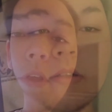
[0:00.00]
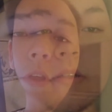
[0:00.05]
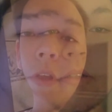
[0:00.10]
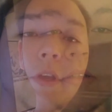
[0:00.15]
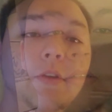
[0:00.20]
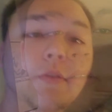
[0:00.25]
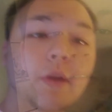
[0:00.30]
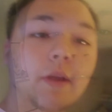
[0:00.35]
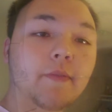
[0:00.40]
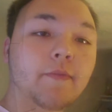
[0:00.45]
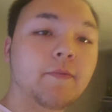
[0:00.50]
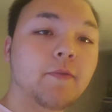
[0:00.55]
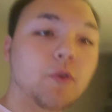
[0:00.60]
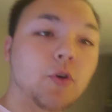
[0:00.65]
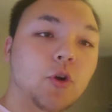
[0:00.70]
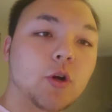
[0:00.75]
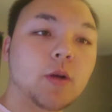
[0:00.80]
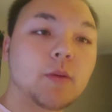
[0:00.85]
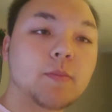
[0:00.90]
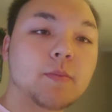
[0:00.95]
Really great
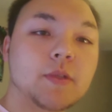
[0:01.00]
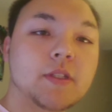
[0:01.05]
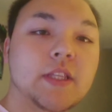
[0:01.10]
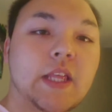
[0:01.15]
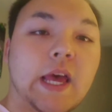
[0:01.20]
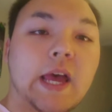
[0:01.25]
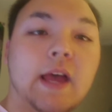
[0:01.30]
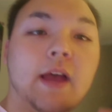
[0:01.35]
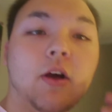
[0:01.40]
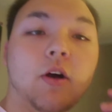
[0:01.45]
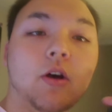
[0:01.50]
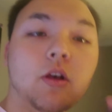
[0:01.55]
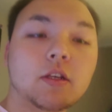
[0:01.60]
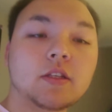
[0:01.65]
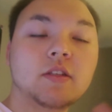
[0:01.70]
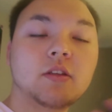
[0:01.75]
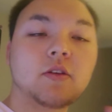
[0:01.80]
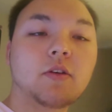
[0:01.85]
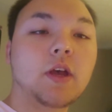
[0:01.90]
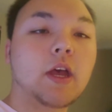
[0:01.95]
forums that
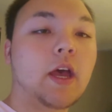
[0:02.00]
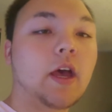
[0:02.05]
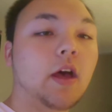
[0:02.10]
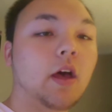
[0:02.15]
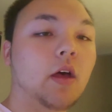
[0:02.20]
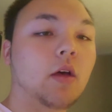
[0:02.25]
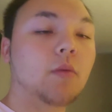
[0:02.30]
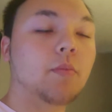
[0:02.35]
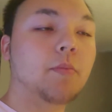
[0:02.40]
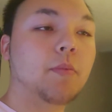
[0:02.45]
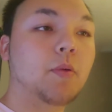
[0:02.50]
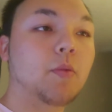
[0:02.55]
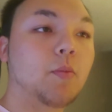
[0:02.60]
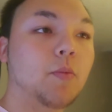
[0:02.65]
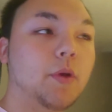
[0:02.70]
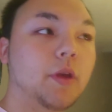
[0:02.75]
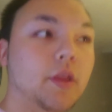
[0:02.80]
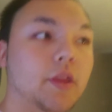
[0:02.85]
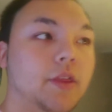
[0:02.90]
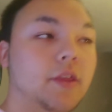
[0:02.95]
also help
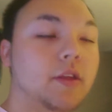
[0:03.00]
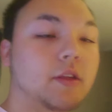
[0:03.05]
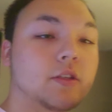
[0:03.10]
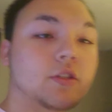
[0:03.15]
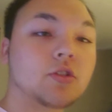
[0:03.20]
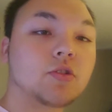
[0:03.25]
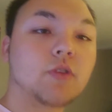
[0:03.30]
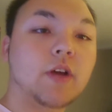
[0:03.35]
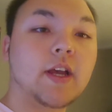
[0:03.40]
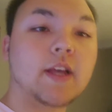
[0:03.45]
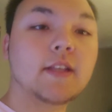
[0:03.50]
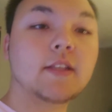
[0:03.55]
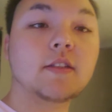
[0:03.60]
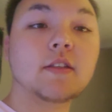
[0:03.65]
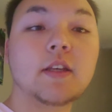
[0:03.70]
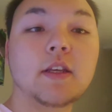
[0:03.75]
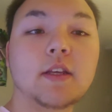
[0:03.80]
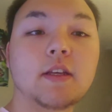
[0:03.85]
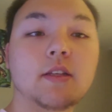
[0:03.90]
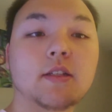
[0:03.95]
with
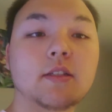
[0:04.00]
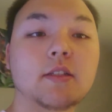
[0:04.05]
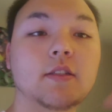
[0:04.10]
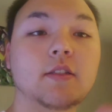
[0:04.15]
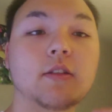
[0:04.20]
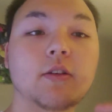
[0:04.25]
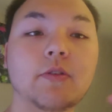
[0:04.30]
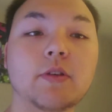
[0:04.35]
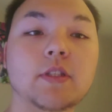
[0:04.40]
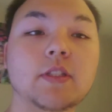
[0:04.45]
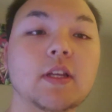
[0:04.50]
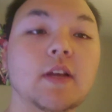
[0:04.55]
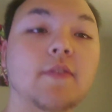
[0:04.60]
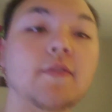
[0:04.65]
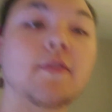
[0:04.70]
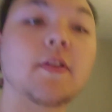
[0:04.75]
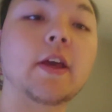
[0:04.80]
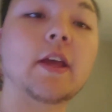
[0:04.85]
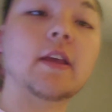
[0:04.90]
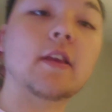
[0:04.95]
stress is doing
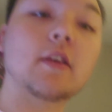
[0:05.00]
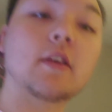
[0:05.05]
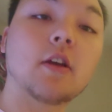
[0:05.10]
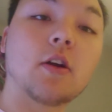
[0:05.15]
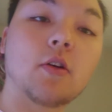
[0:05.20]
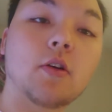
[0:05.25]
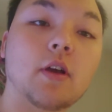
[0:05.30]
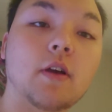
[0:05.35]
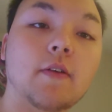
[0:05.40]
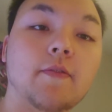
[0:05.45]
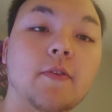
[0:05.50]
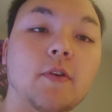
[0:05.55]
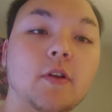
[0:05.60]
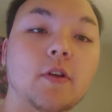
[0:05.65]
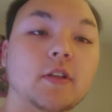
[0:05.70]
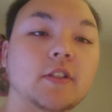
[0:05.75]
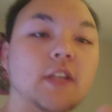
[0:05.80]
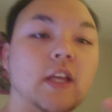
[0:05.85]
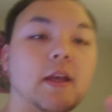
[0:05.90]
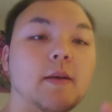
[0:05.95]
stuff like yoga, for
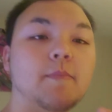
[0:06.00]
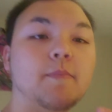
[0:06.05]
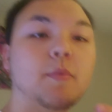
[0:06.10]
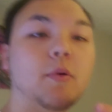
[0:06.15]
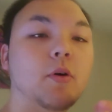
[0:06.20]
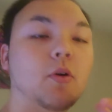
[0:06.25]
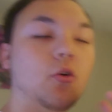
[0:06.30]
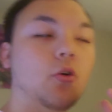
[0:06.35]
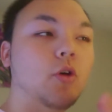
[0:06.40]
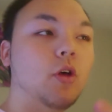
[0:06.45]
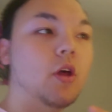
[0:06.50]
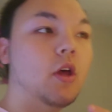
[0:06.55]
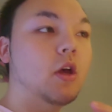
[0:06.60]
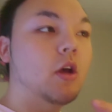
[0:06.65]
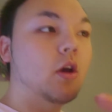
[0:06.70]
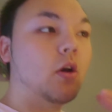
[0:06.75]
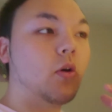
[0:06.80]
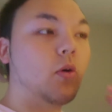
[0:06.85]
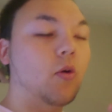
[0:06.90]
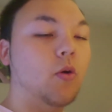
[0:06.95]
example,
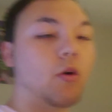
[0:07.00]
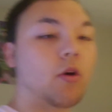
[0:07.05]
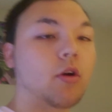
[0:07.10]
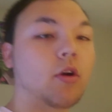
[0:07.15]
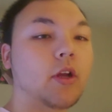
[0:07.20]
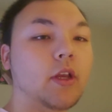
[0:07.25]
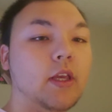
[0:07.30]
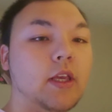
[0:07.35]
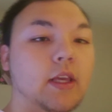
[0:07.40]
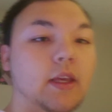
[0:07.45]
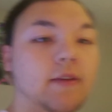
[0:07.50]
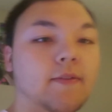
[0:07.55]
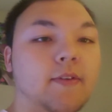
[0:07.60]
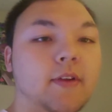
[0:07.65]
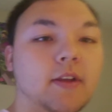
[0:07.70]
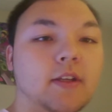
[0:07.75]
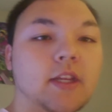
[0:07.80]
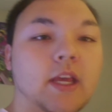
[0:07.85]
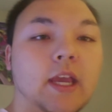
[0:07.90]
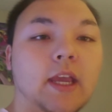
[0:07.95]
or
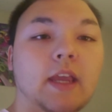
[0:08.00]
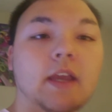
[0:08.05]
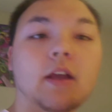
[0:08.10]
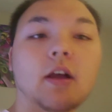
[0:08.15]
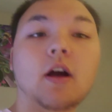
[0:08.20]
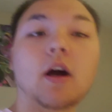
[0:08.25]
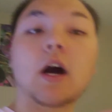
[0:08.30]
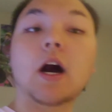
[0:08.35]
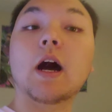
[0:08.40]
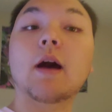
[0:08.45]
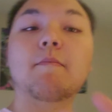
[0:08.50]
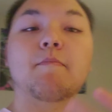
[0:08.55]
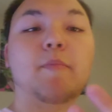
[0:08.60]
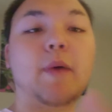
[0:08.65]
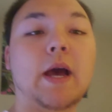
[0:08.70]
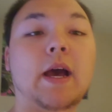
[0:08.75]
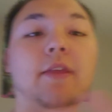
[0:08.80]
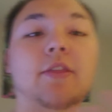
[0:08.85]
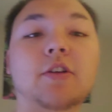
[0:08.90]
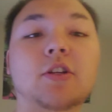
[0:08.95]
even taking a hot
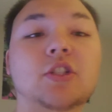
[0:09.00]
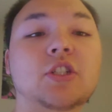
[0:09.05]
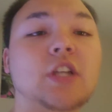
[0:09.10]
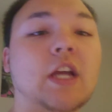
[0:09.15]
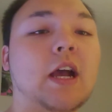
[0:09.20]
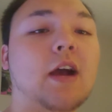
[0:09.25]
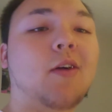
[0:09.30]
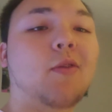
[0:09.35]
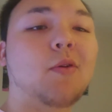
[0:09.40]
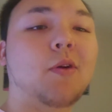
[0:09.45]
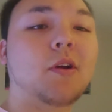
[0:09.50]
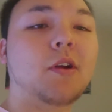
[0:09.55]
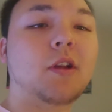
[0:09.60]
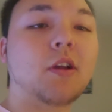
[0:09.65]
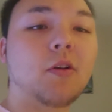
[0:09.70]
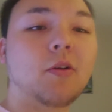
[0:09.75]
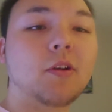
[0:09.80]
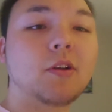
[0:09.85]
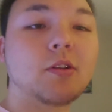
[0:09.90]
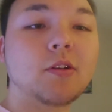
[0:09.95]
bath or shower,
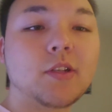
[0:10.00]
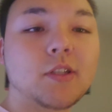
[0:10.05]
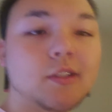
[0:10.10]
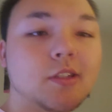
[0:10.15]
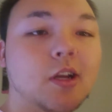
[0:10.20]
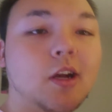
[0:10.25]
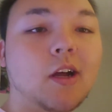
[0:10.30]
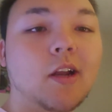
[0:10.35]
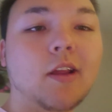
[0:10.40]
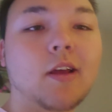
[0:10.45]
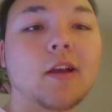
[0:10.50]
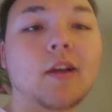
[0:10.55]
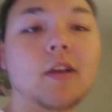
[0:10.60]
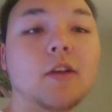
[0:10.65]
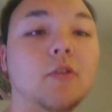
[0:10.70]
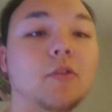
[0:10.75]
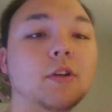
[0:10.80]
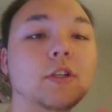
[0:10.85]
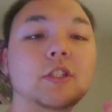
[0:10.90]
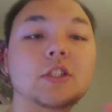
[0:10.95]
going to a sauna,
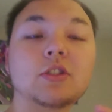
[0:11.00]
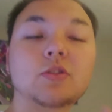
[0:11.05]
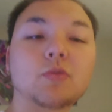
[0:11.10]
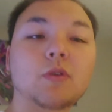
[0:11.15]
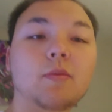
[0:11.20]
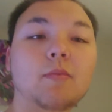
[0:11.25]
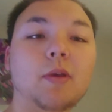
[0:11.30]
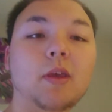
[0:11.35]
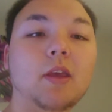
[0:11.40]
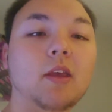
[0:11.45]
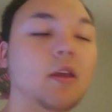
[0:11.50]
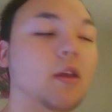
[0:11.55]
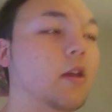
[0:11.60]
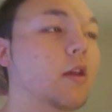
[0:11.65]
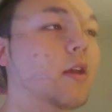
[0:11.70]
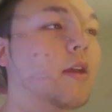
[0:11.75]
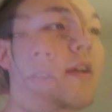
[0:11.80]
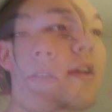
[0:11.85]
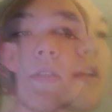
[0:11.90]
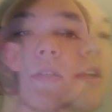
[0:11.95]
going
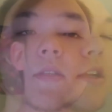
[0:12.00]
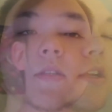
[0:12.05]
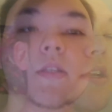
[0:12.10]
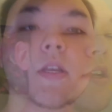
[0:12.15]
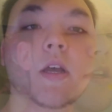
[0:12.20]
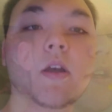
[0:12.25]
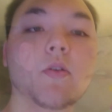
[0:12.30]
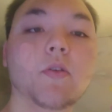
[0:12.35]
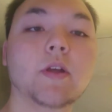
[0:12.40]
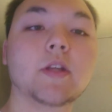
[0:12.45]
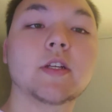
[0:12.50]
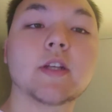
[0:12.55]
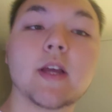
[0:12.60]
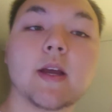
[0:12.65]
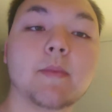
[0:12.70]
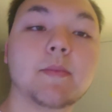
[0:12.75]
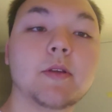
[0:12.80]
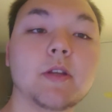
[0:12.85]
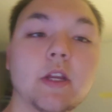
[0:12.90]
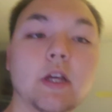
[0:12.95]
swimming. So it should
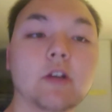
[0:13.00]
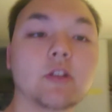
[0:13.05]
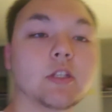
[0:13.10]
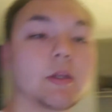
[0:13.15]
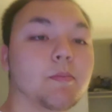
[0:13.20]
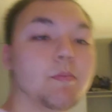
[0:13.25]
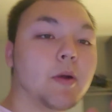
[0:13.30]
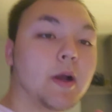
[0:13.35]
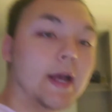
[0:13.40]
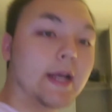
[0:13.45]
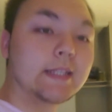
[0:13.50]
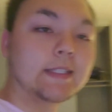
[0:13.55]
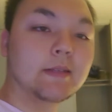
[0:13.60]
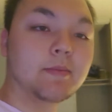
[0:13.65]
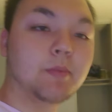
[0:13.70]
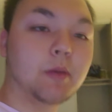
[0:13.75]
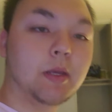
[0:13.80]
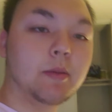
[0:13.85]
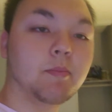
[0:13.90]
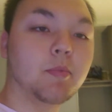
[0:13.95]
come to no surprise
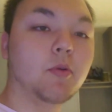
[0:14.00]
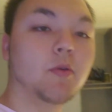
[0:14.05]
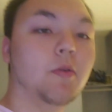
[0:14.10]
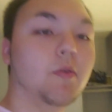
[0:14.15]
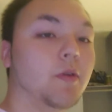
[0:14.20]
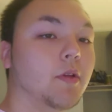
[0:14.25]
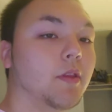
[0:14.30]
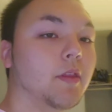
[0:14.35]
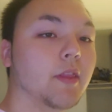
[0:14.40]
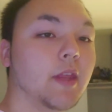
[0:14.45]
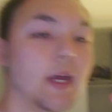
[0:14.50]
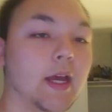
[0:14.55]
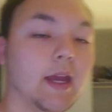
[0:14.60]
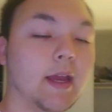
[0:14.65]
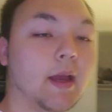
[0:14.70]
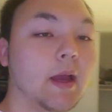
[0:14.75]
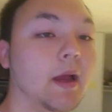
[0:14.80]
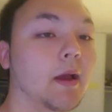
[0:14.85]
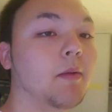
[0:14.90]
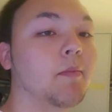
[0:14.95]
to people
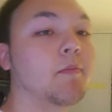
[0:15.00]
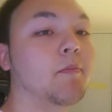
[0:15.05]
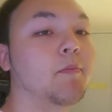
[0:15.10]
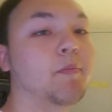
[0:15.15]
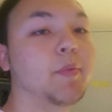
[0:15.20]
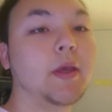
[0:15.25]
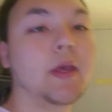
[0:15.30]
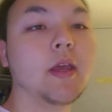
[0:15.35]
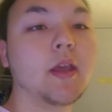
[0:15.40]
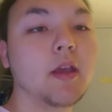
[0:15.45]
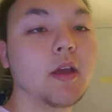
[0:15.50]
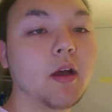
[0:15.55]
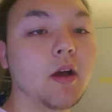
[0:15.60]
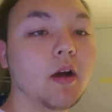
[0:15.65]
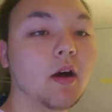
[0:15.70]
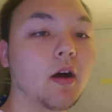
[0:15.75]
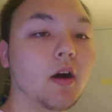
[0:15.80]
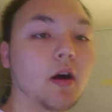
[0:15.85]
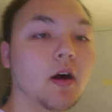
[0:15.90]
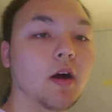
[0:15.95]
that I'm big
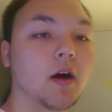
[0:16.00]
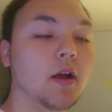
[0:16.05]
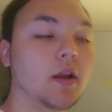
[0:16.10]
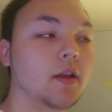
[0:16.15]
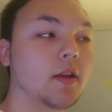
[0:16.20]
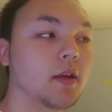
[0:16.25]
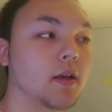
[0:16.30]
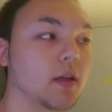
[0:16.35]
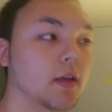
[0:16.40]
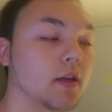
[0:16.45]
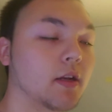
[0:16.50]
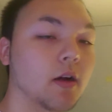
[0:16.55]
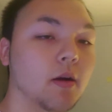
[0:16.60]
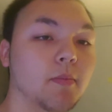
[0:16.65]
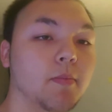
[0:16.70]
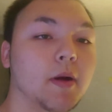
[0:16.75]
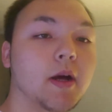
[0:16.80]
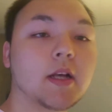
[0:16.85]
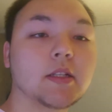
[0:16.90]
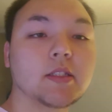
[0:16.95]
on,
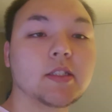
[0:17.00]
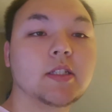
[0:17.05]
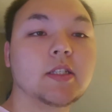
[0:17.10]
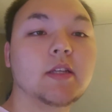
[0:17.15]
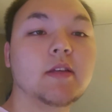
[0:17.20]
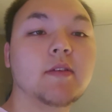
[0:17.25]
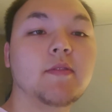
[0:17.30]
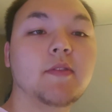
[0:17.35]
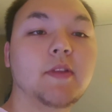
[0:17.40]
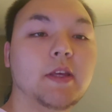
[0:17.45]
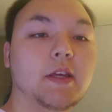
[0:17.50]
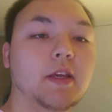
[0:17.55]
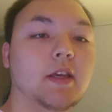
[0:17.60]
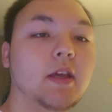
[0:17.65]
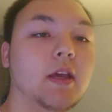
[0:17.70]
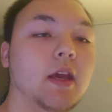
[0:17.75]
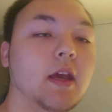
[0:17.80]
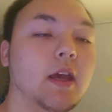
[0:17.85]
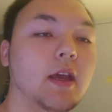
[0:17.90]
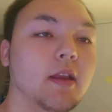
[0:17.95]

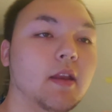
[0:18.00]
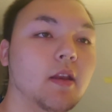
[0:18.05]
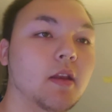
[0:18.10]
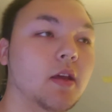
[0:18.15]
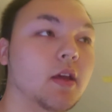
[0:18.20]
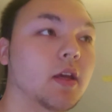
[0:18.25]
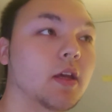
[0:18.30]
positivity and,